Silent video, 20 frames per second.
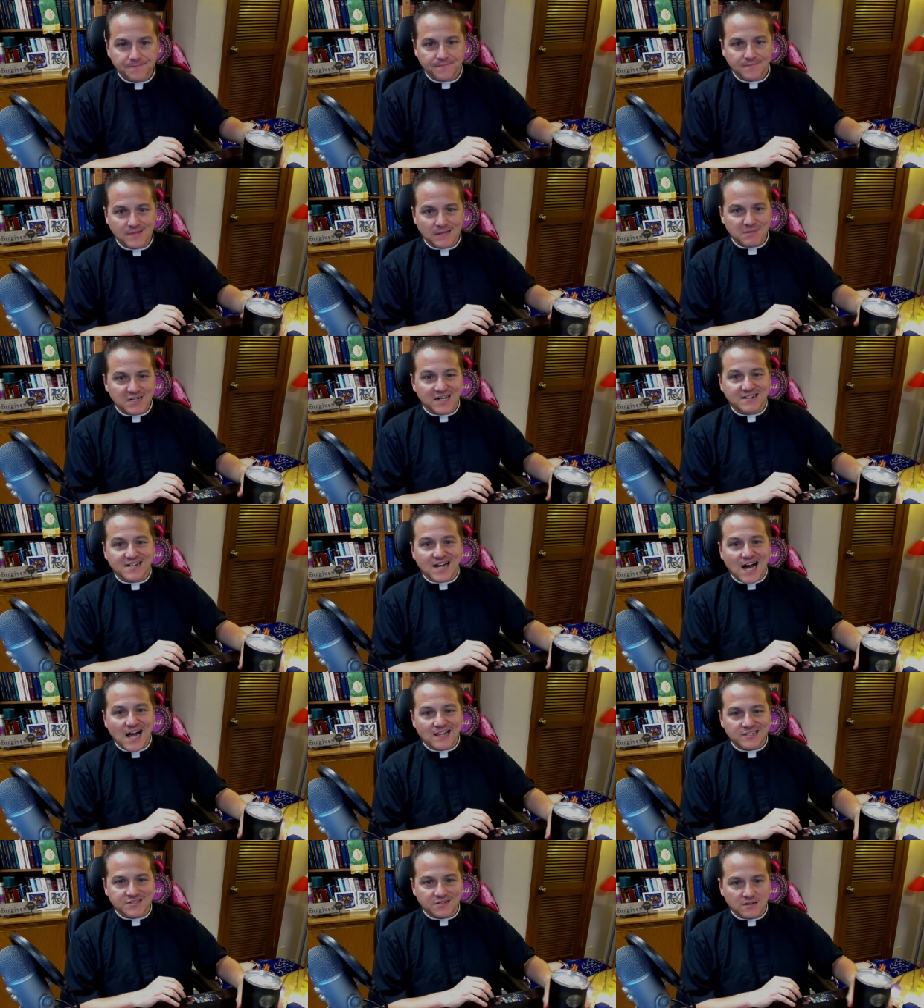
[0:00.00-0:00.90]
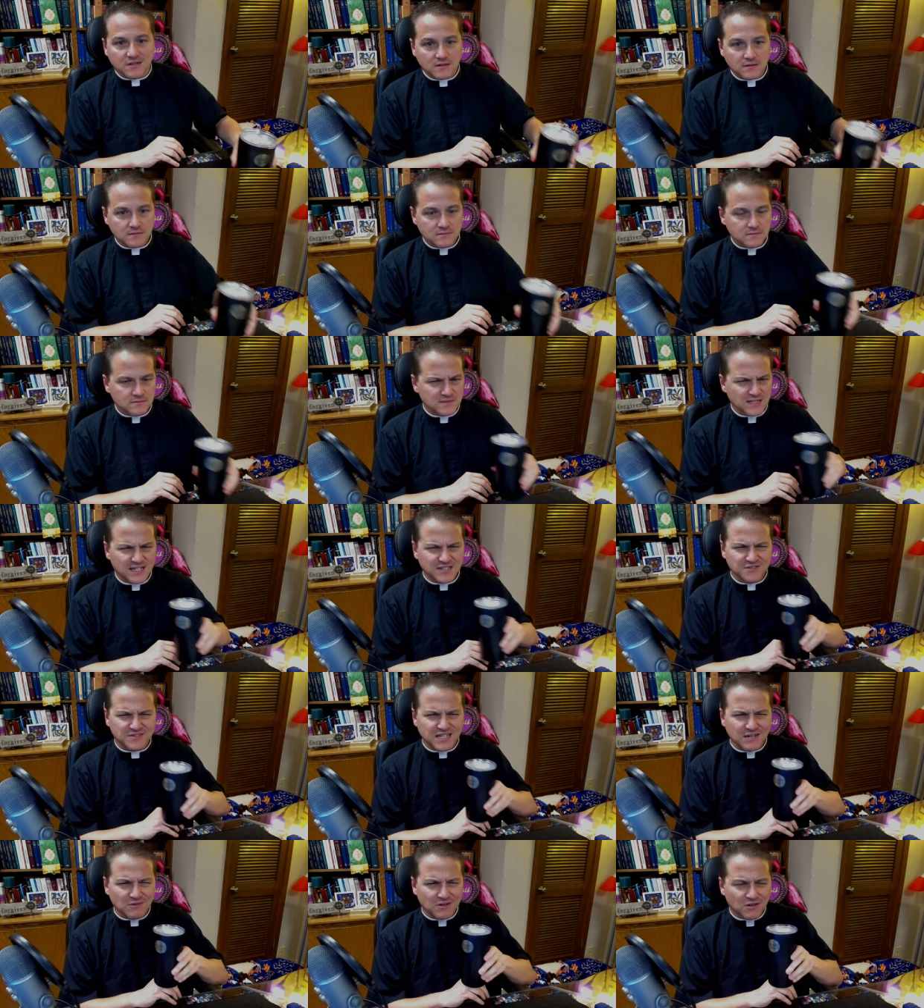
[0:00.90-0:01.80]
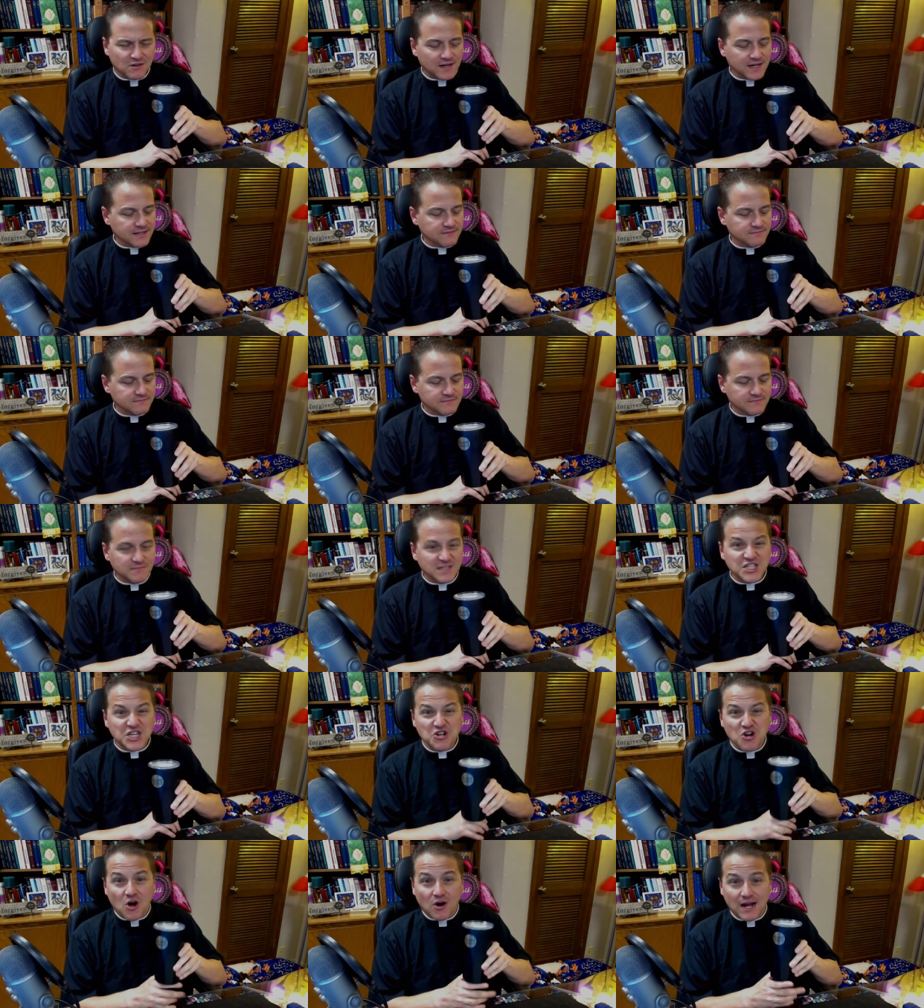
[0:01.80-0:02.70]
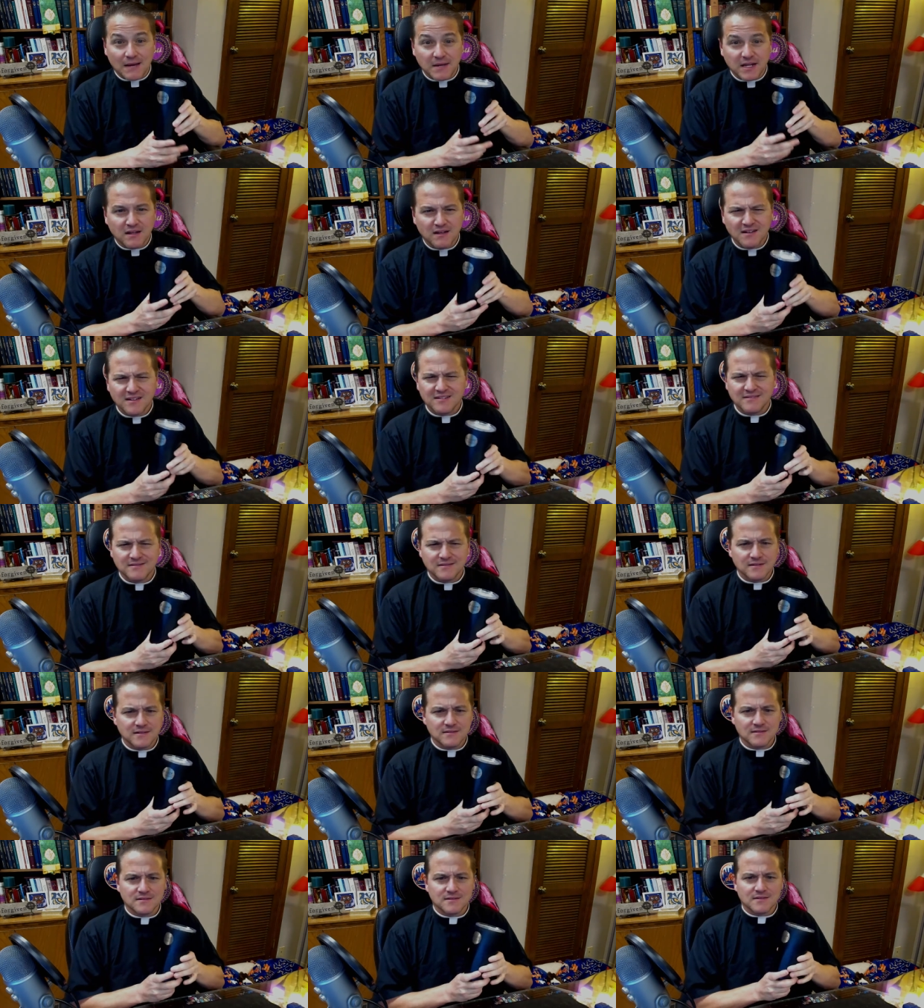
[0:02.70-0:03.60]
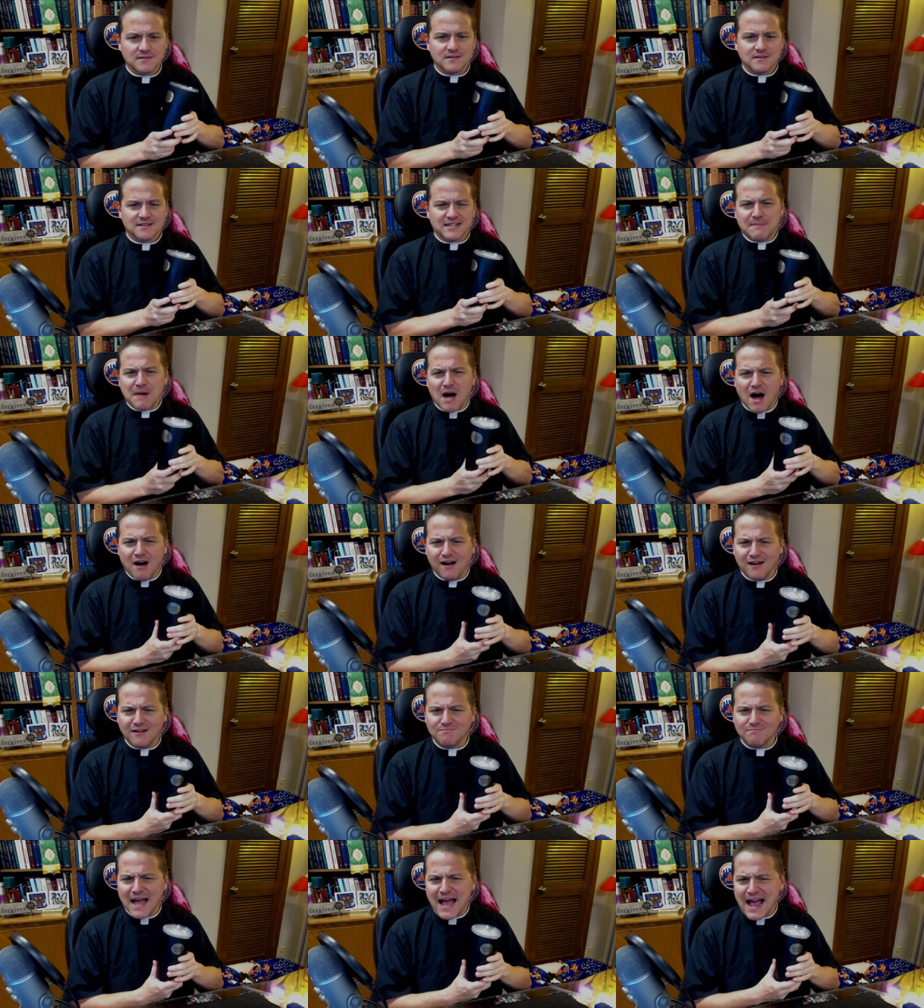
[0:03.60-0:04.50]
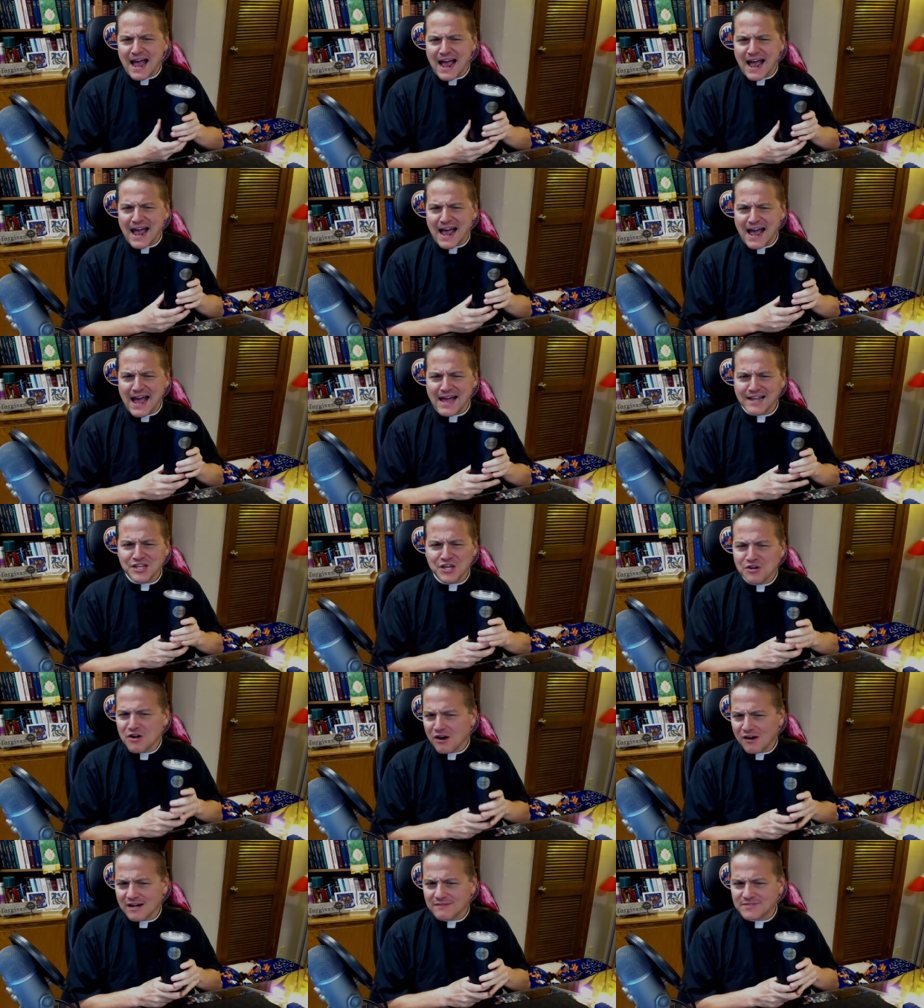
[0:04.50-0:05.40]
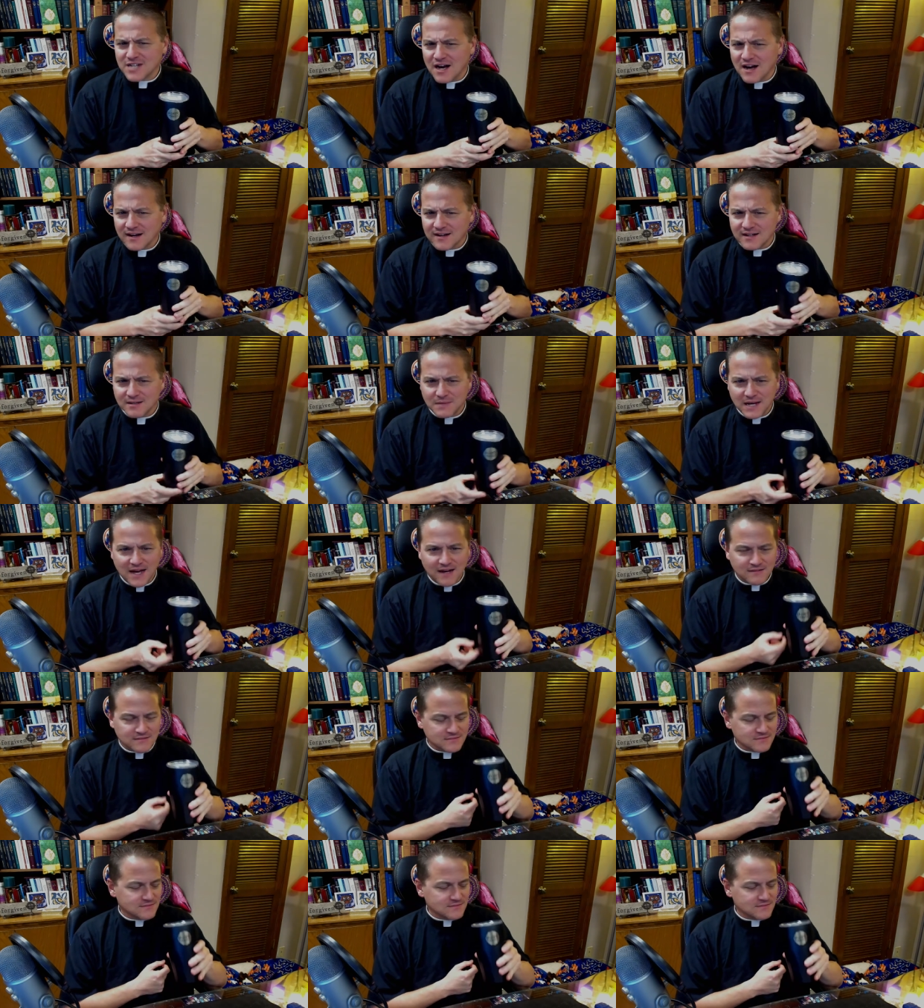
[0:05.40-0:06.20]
I'm an idolater. Did I use that one already? You know what I mean. Come on, man. You know what I'm talking about.